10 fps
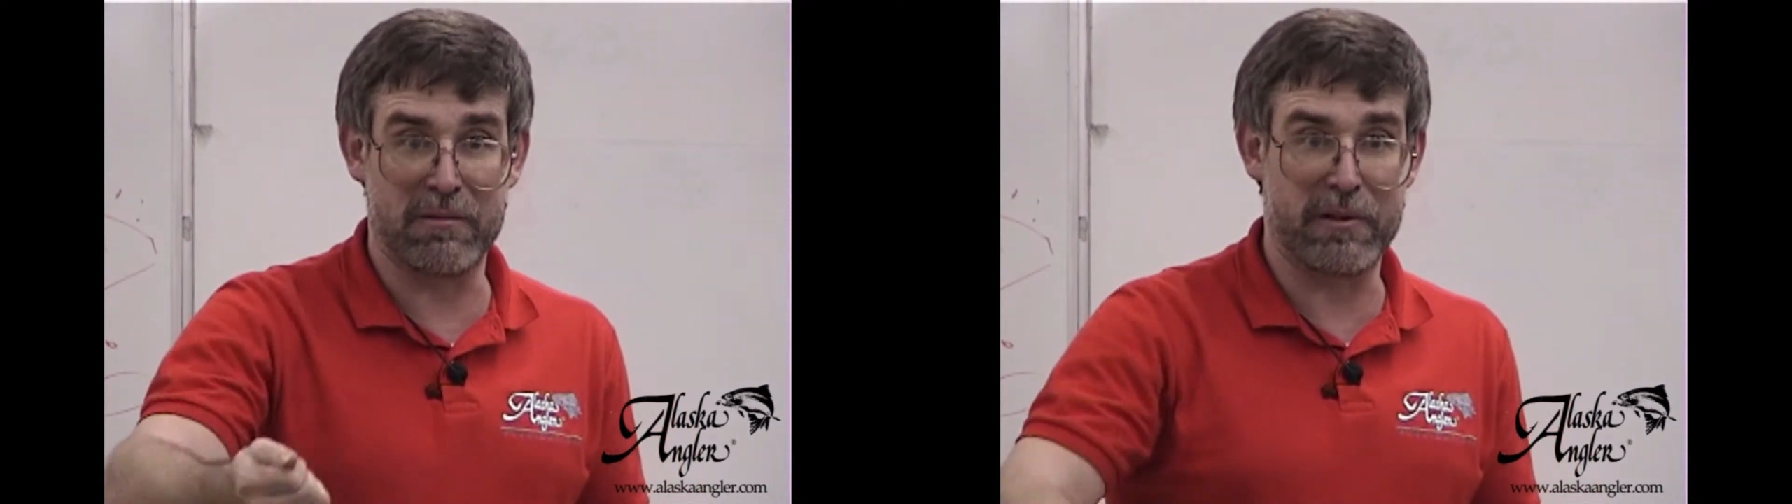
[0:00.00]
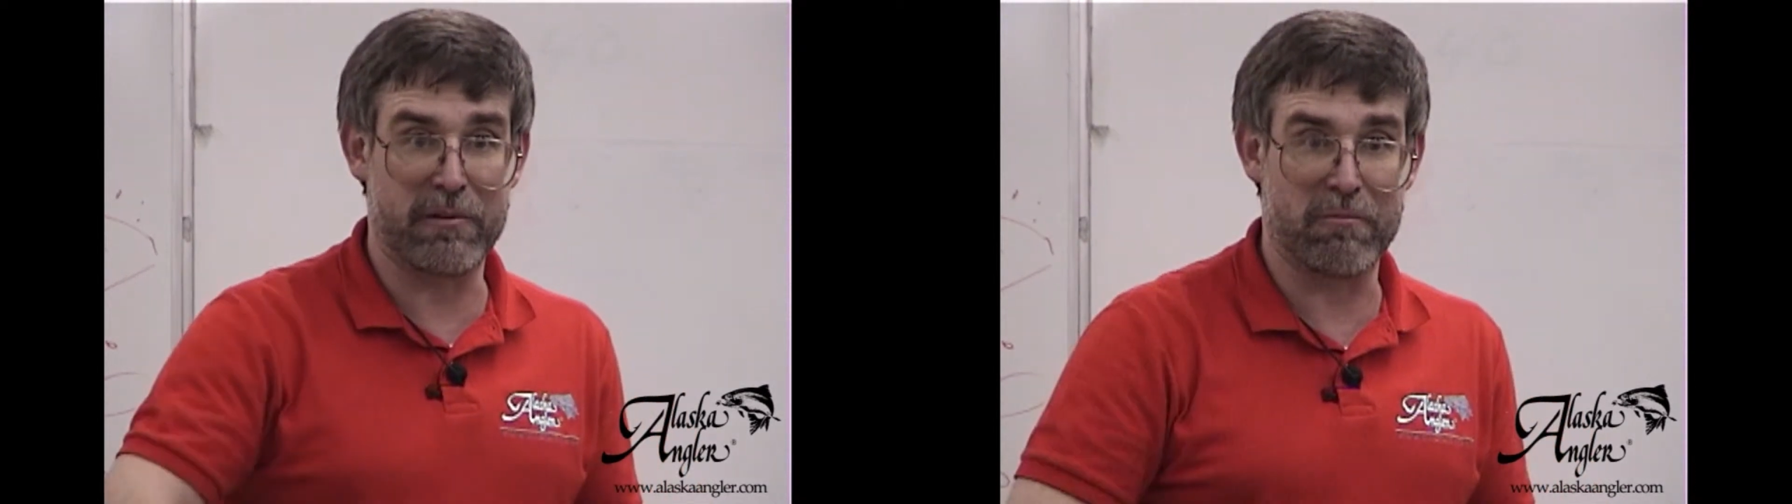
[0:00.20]

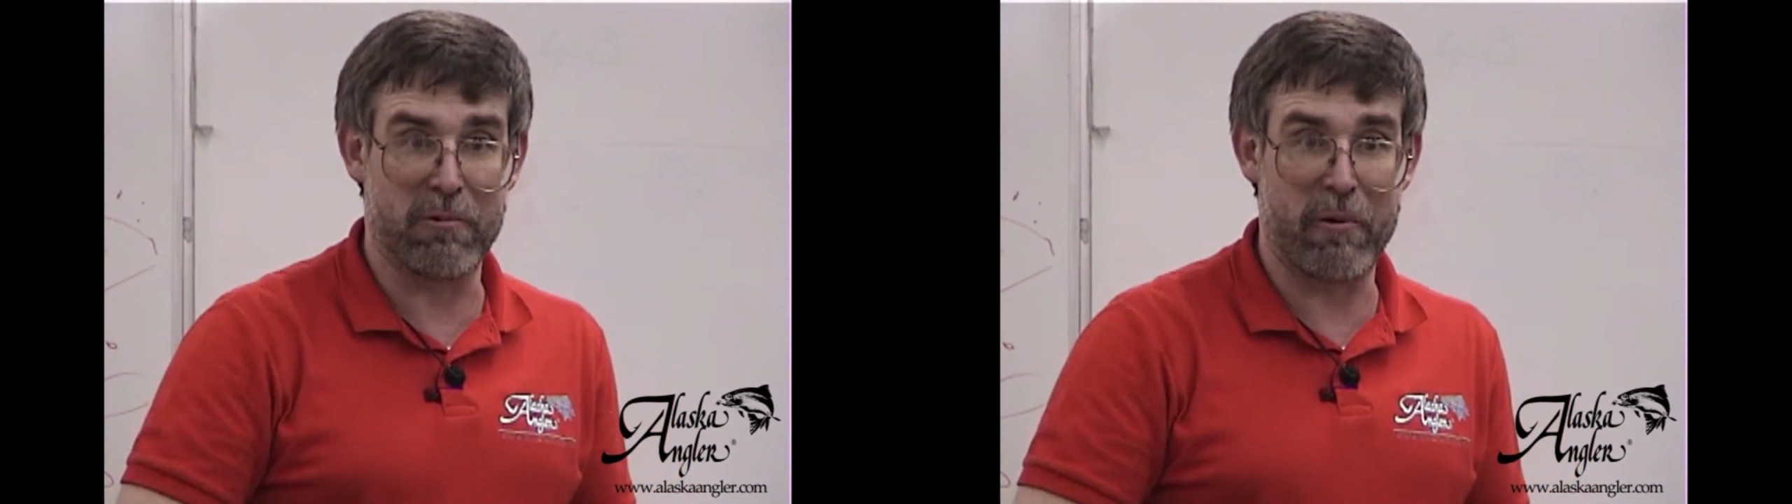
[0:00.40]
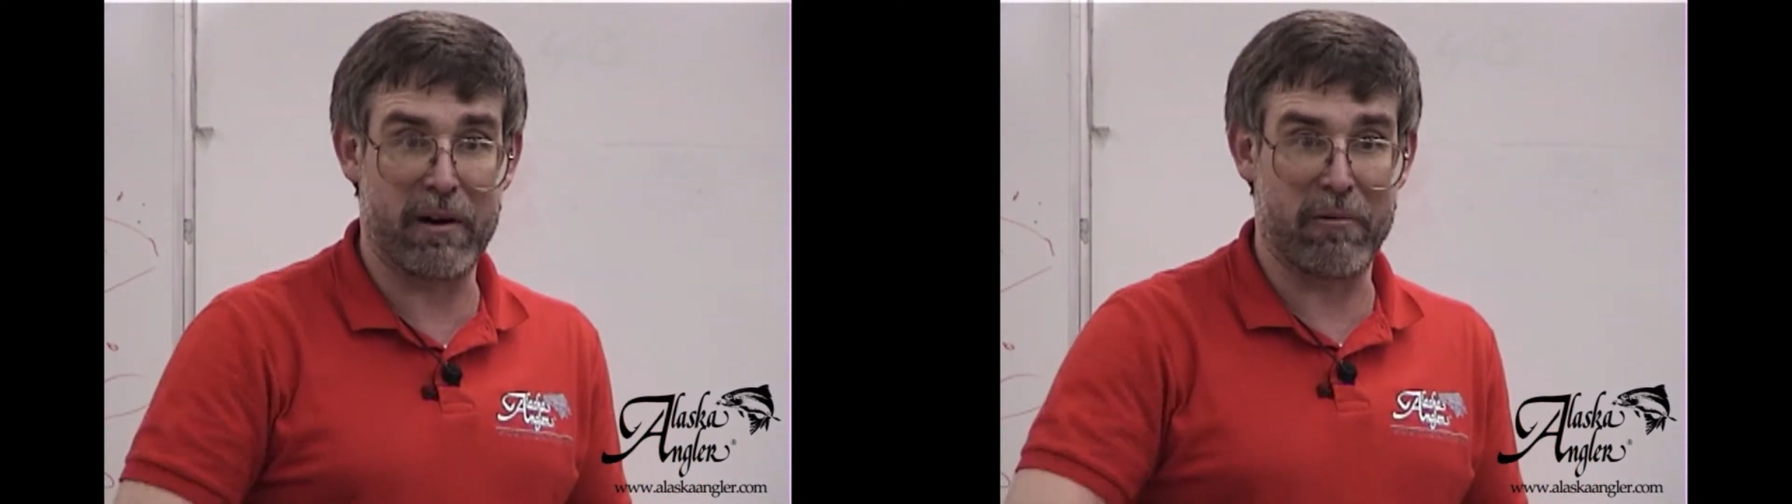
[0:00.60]
when you're
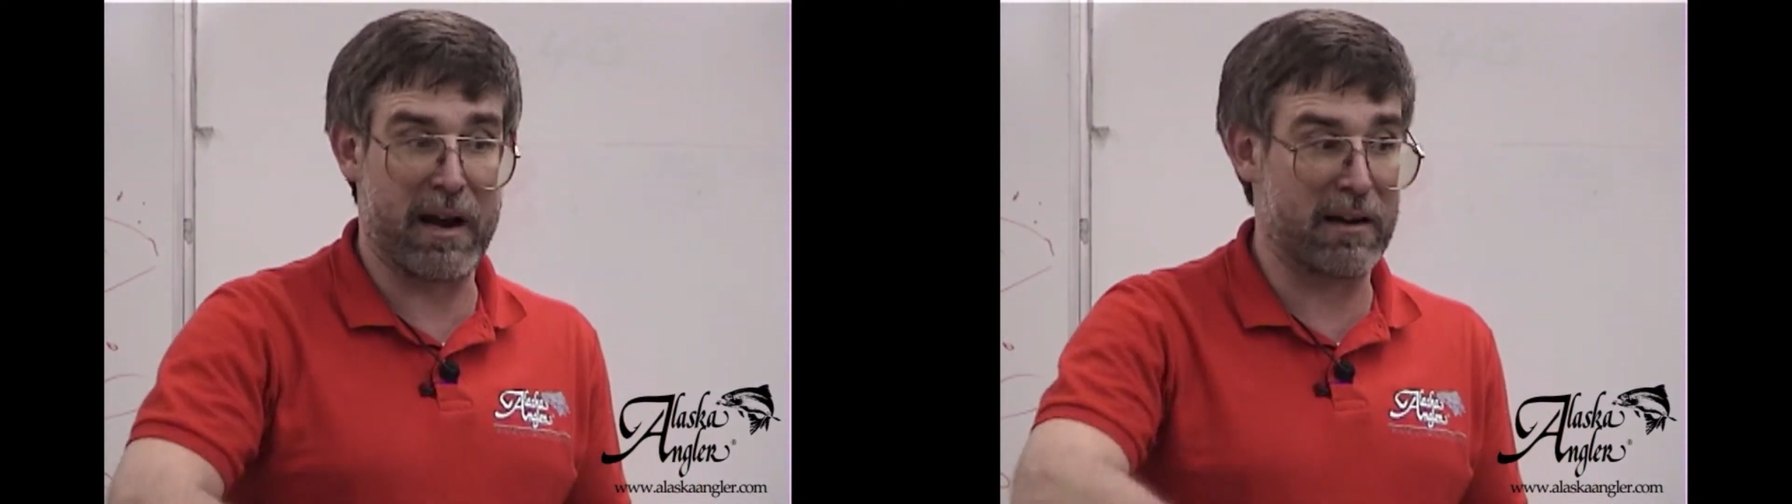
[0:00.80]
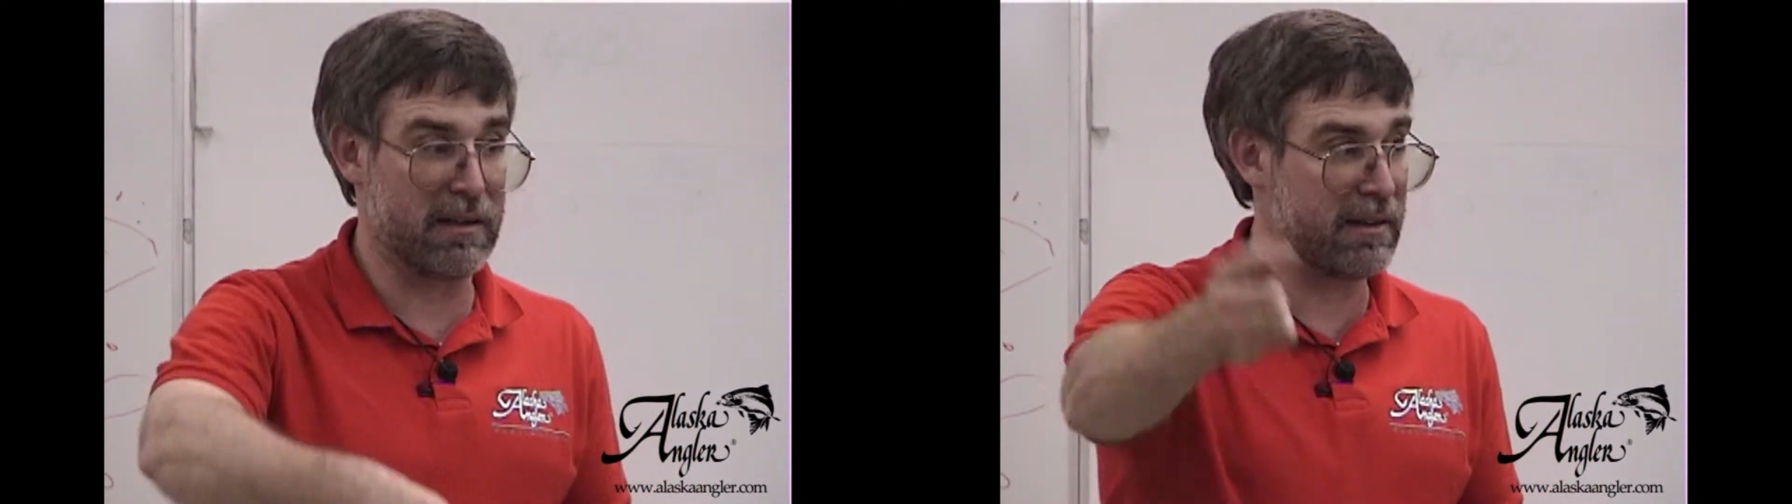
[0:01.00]
rowing
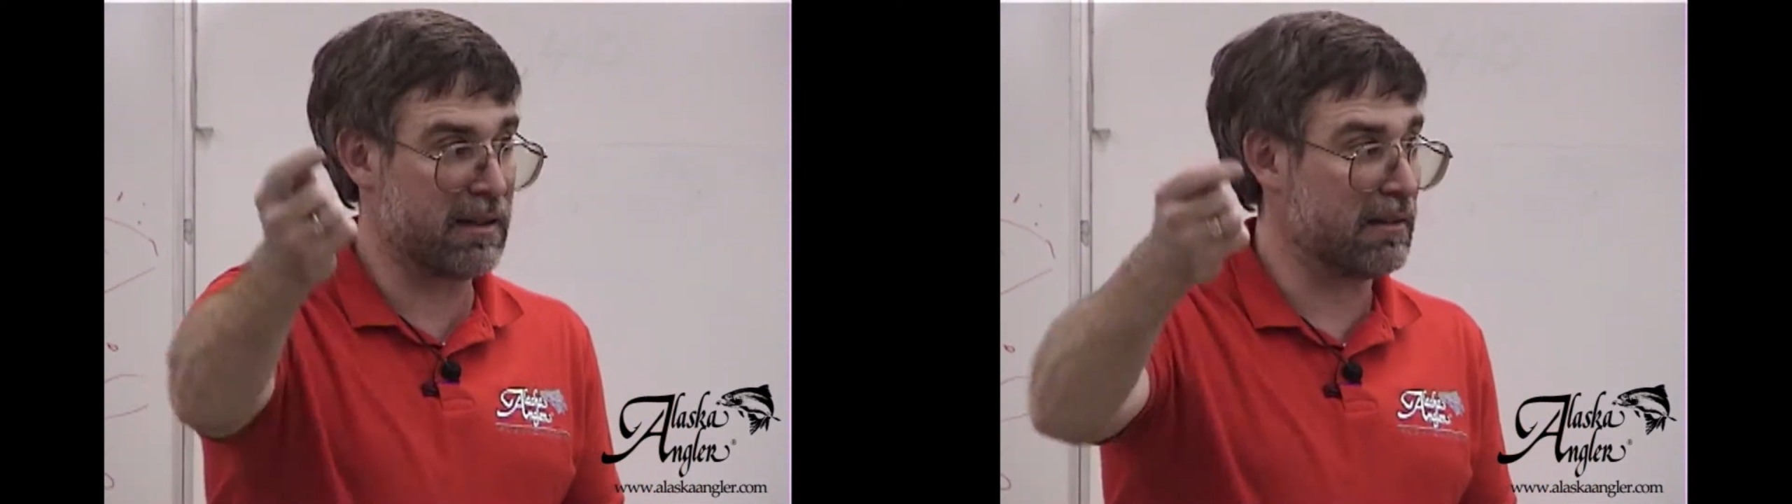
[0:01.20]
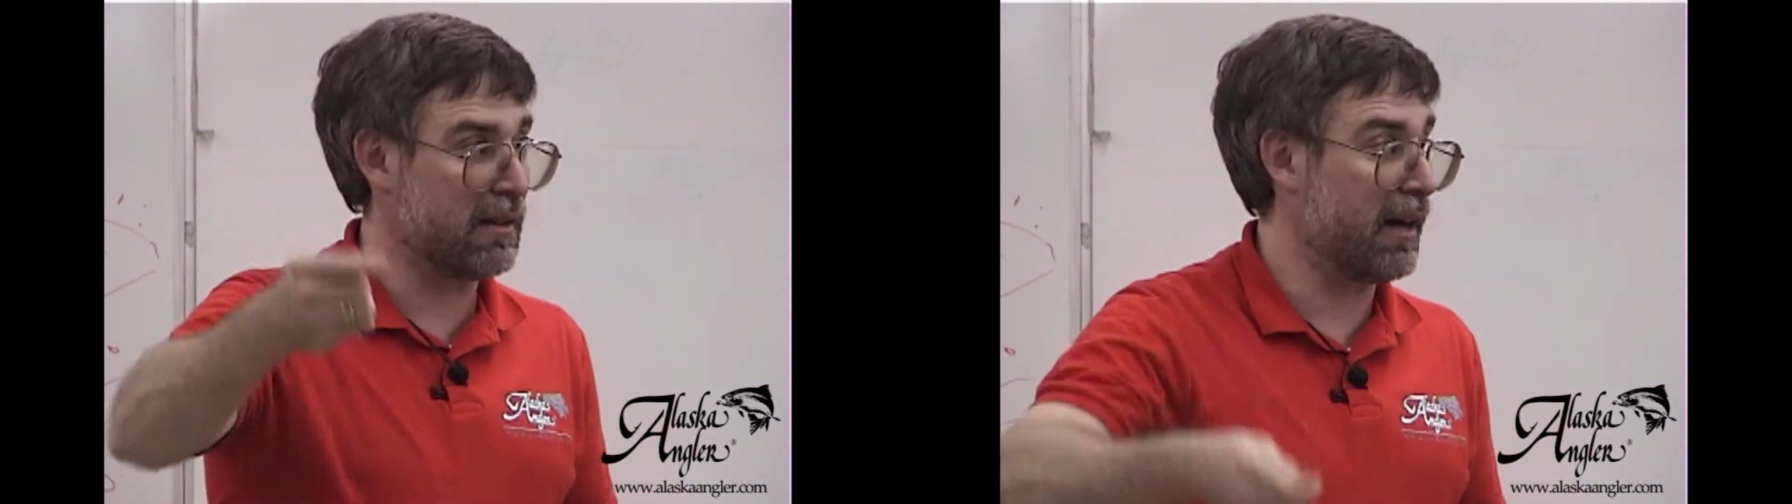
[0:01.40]
around and let
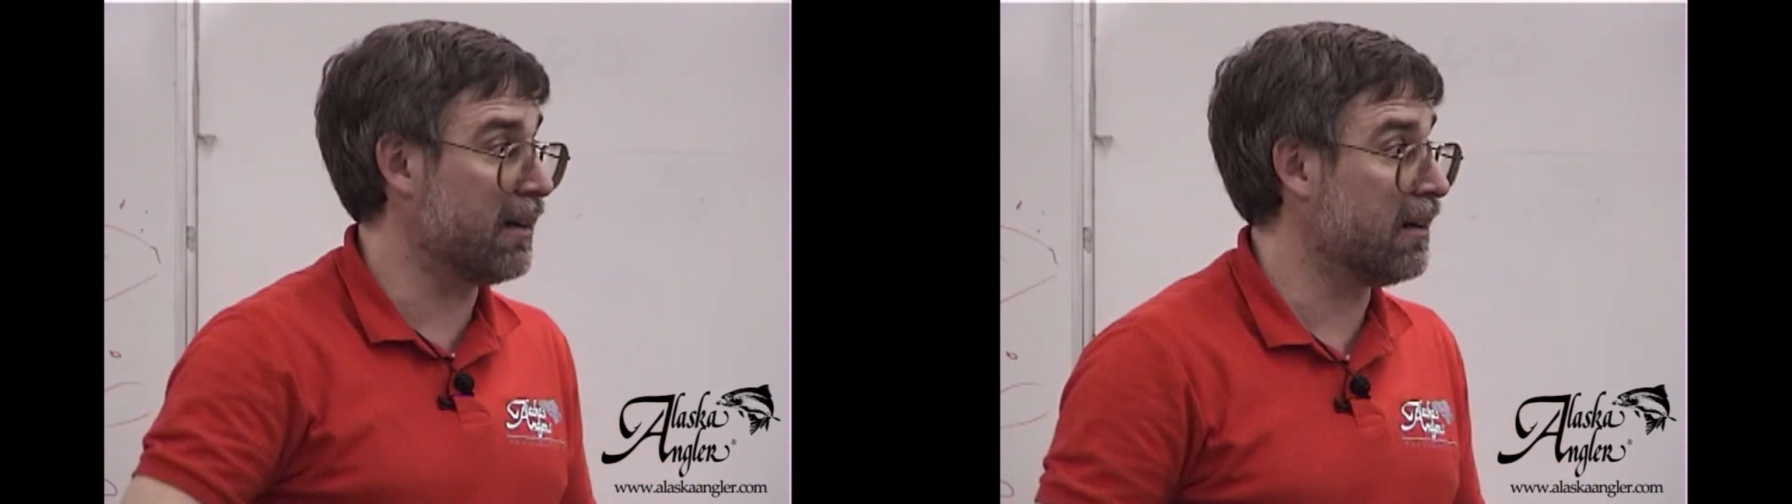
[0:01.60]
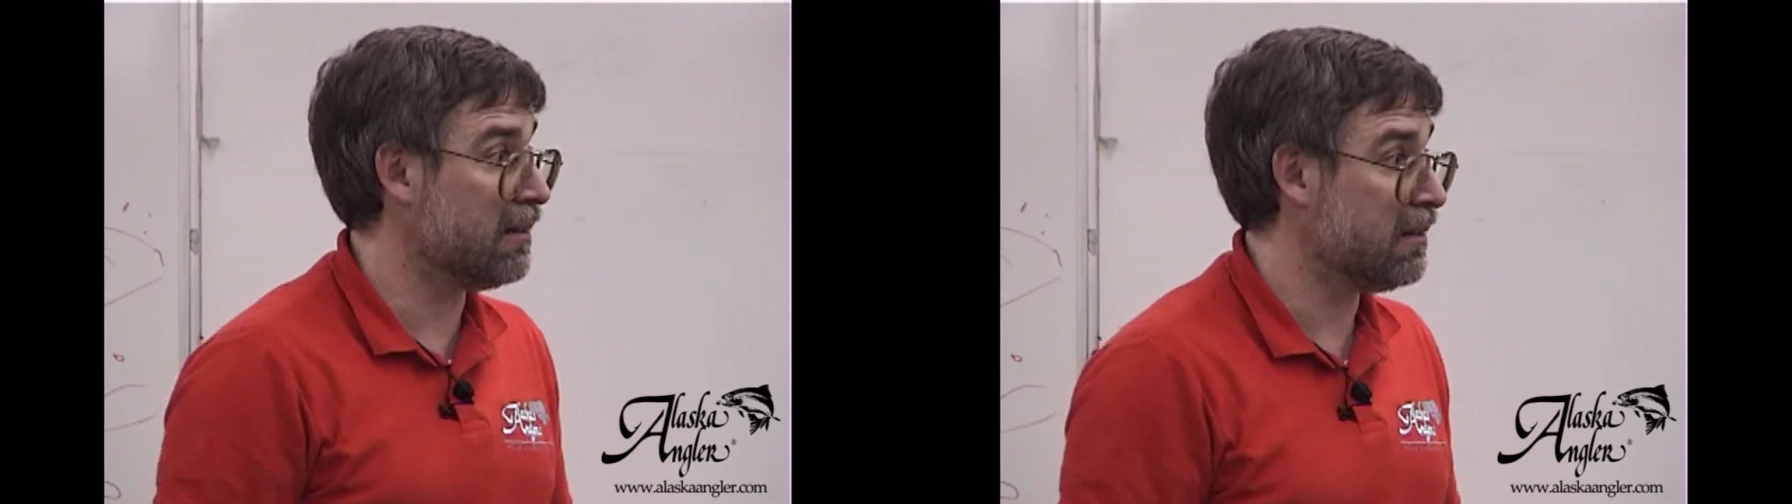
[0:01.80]
the line